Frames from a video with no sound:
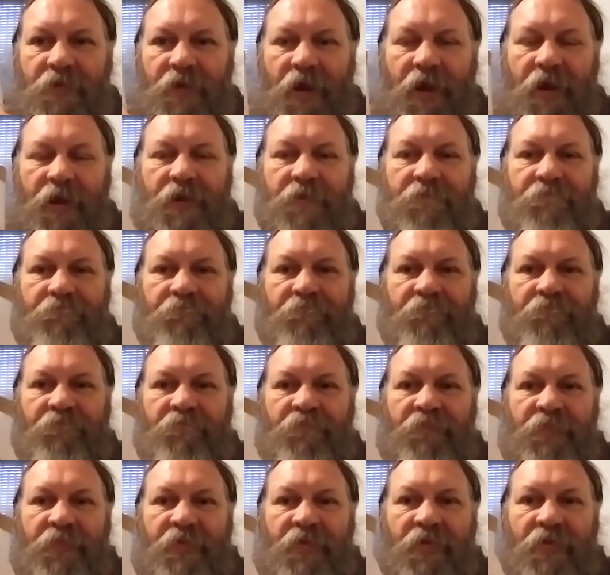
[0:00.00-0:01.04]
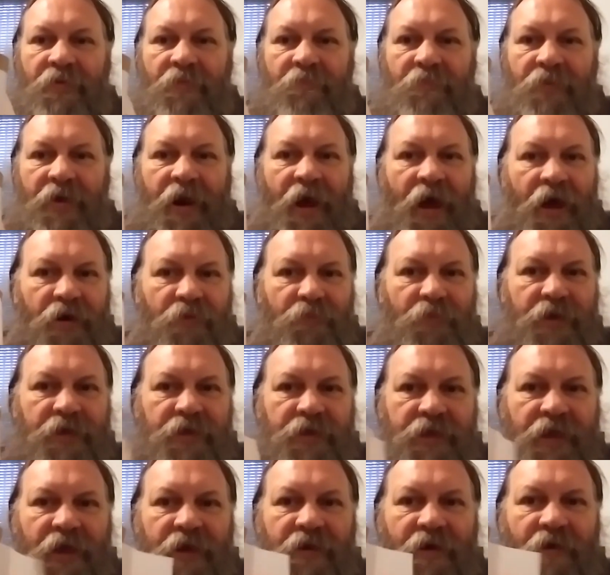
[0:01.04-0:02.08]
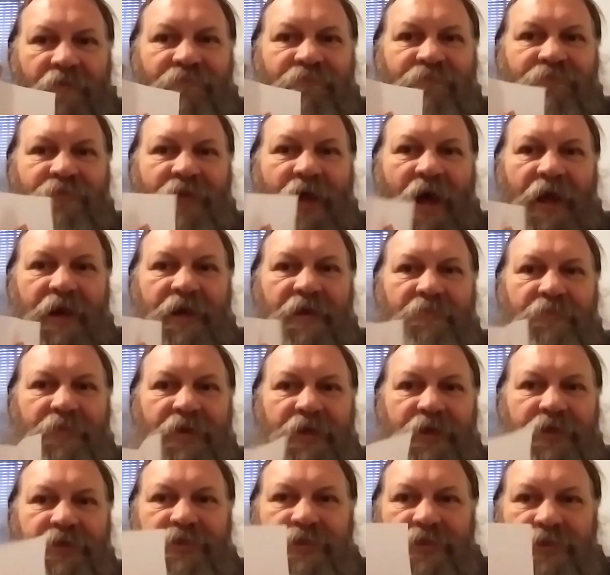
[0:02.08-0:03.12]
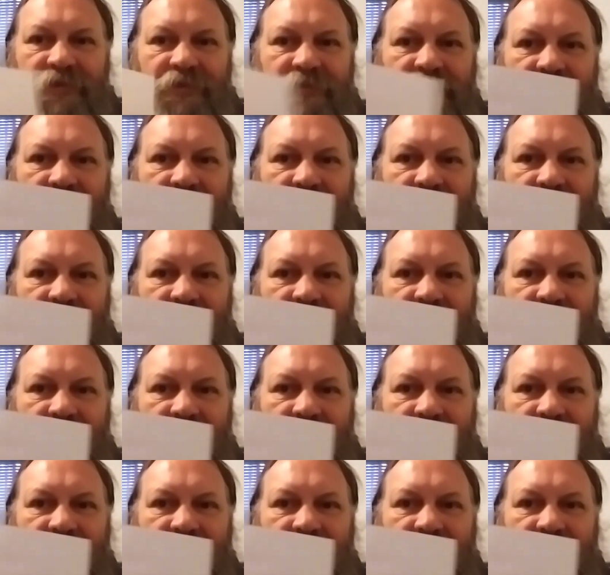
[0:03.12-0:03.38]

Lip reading: hey, but how do we get a flat image